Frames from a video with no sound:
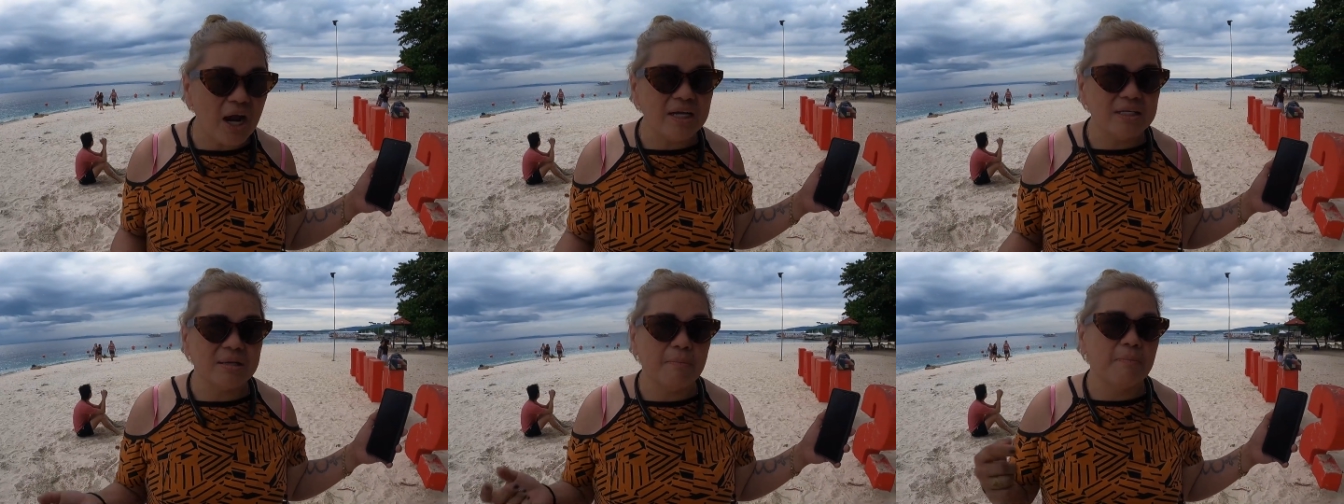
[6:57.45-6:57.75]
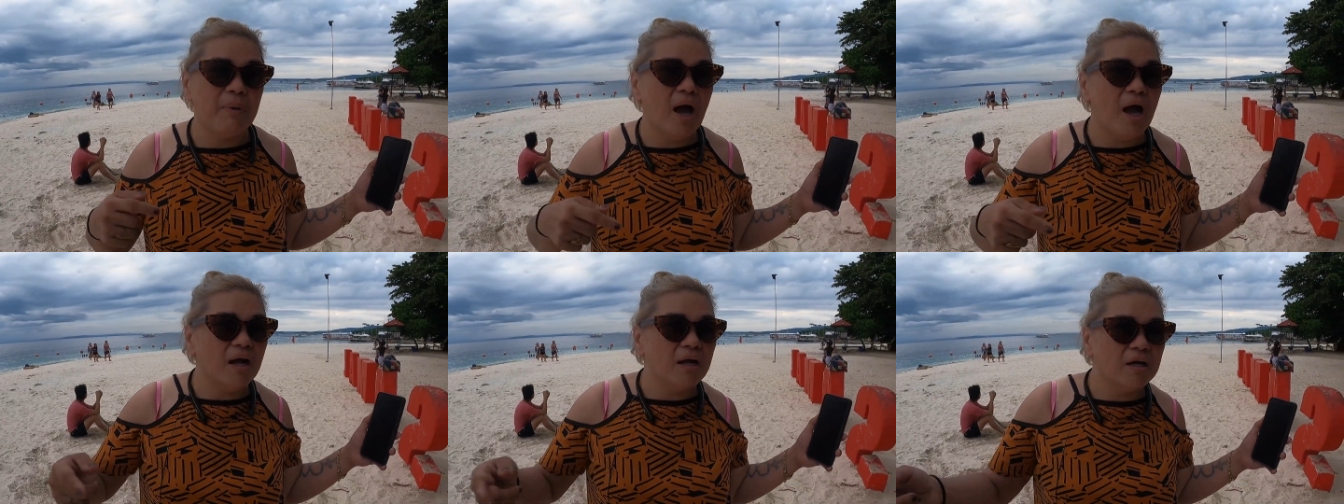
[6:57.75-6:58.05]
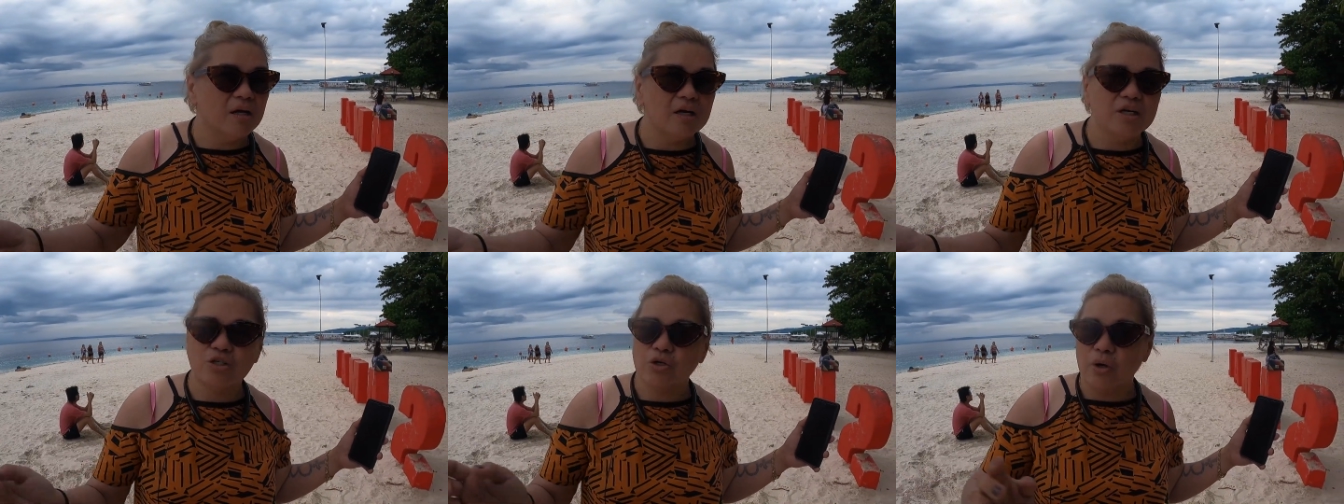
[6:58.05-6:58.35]
as a
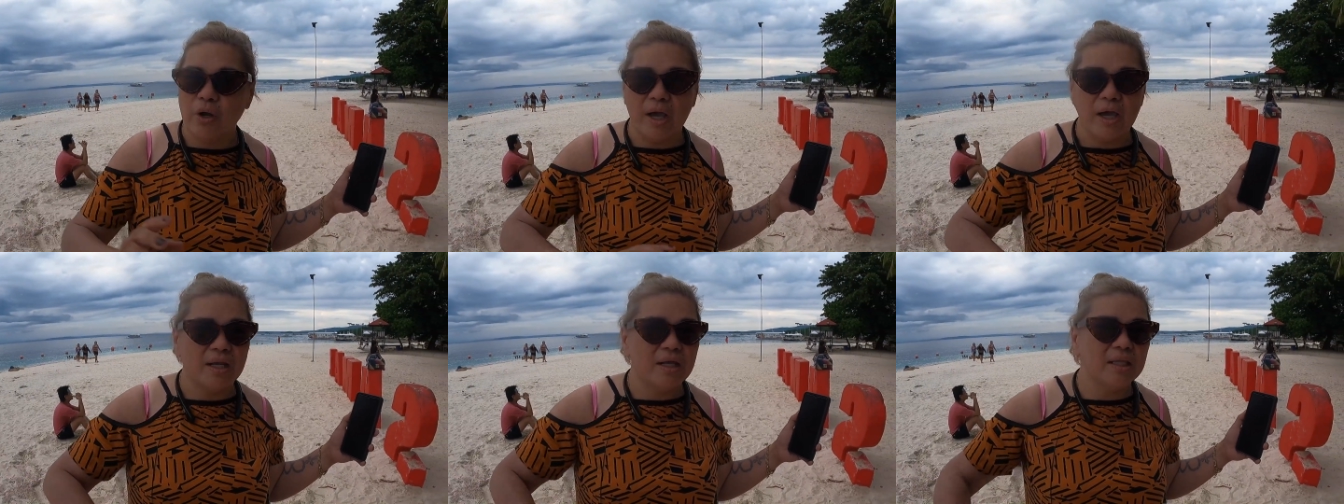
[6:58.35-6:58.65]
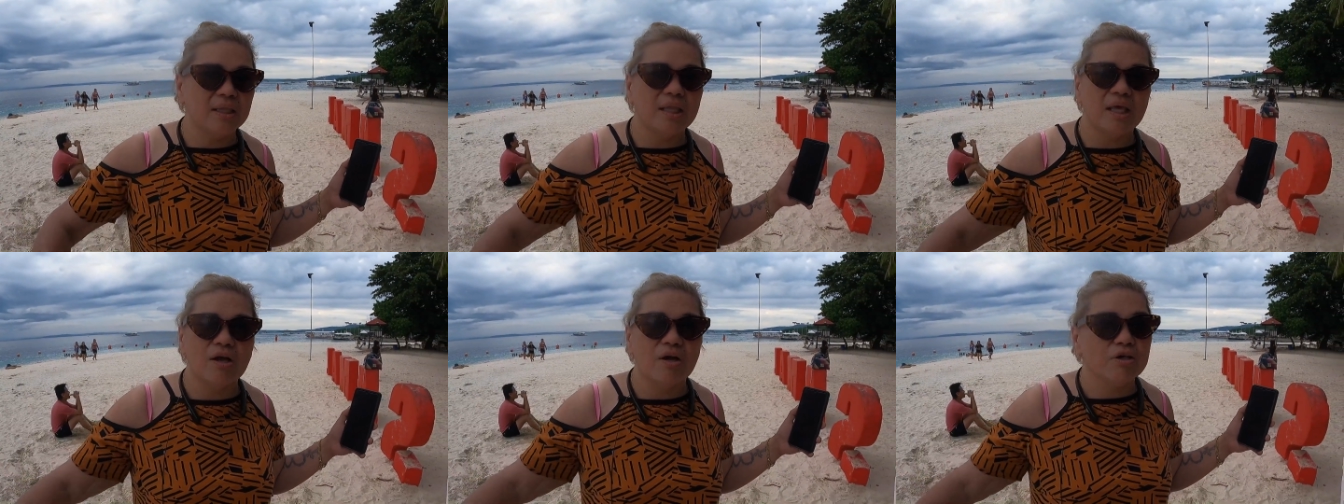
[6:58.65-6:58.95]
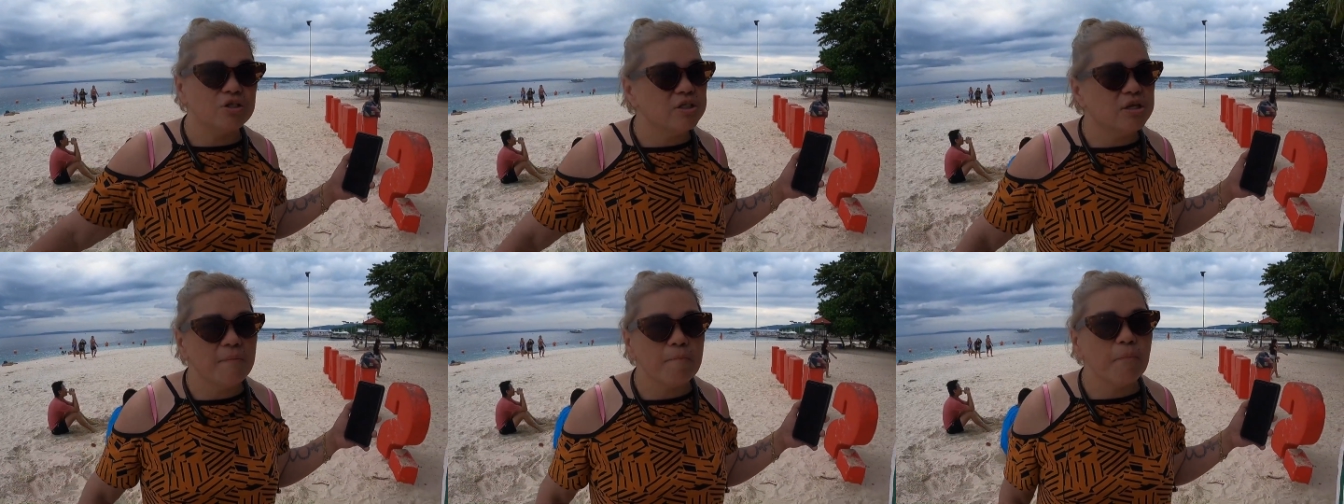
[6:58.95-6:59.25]
bloggers or anything
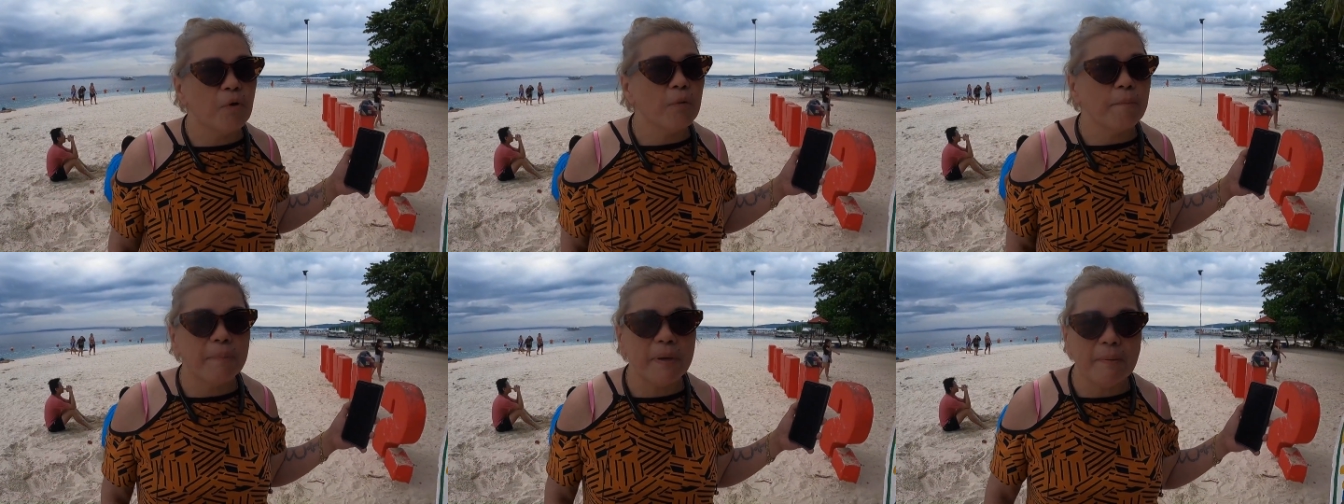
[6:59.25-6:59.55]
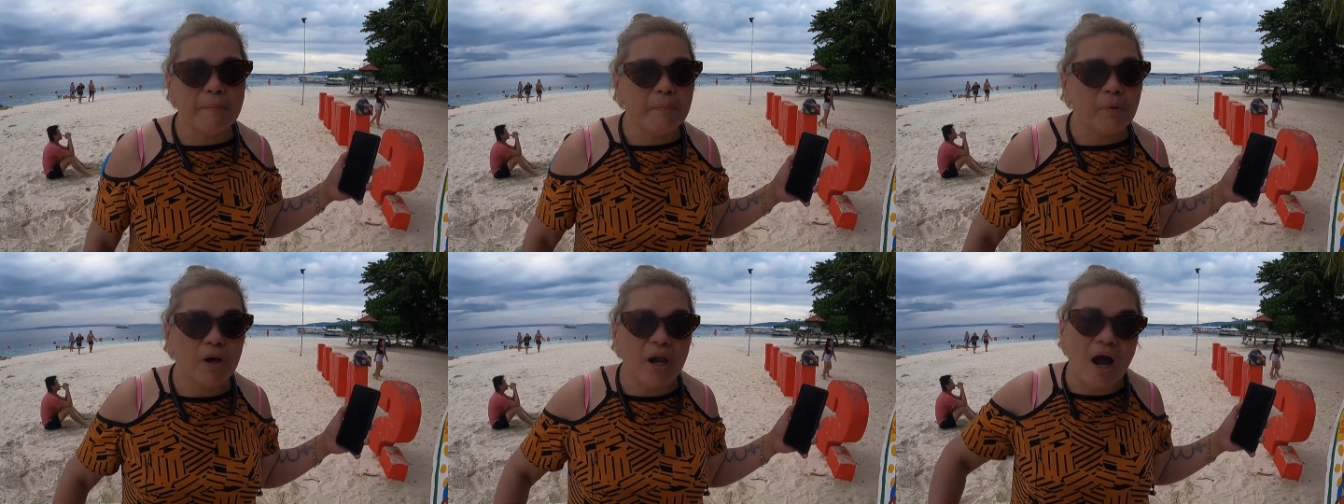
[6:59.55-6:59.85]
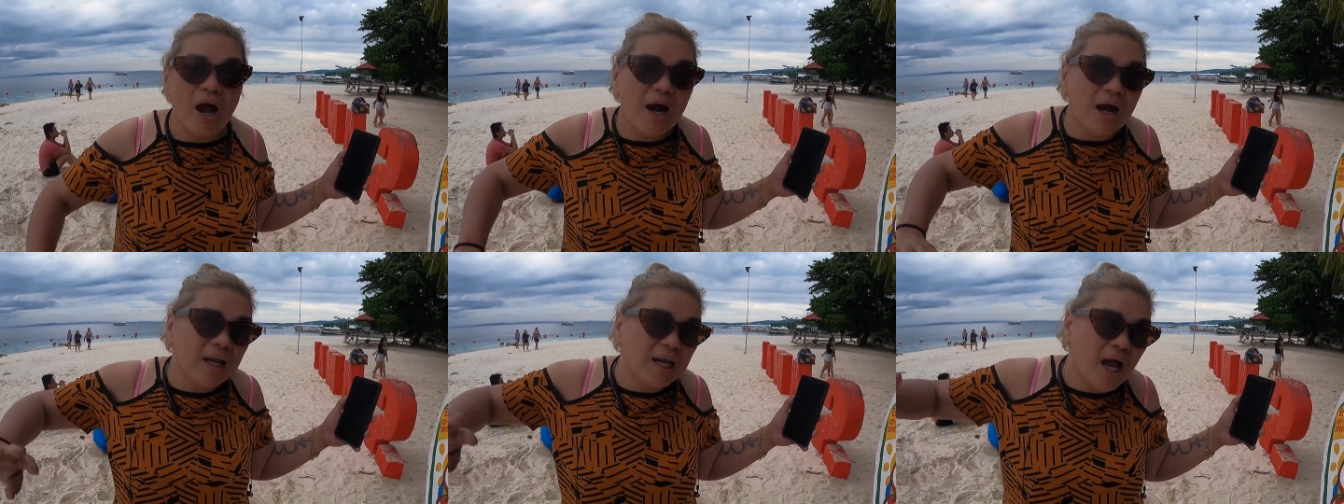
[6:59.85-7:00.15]
or simple people
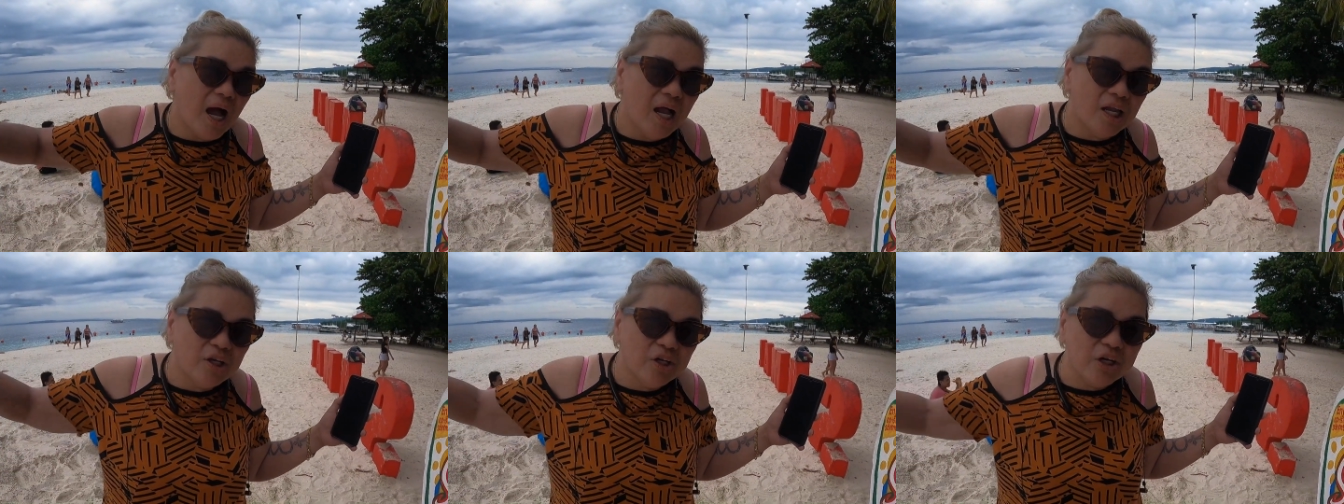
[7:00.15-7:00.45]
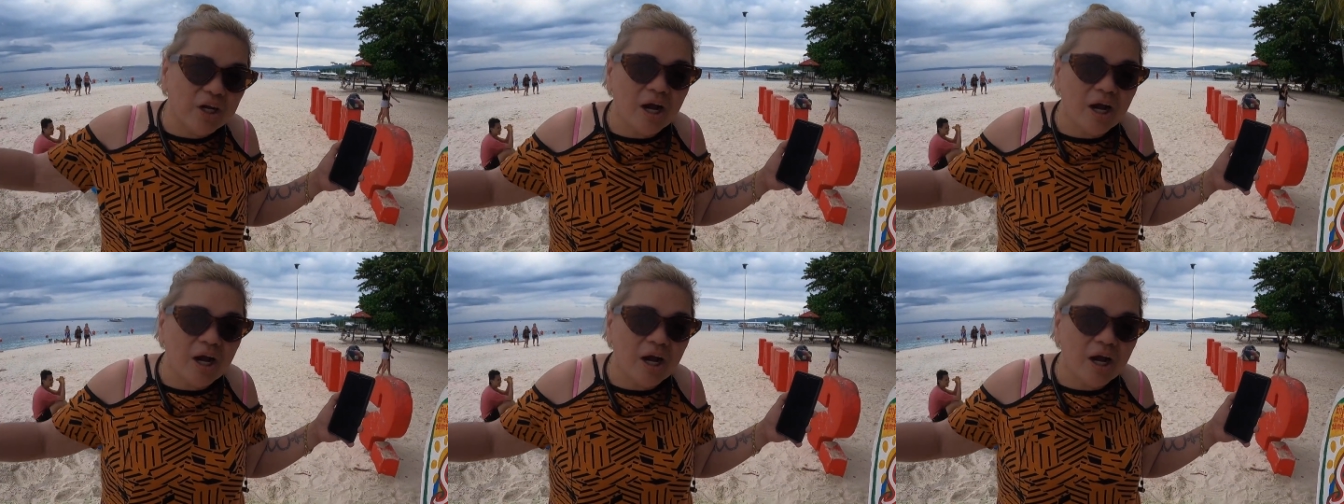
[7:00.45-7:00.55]
are in other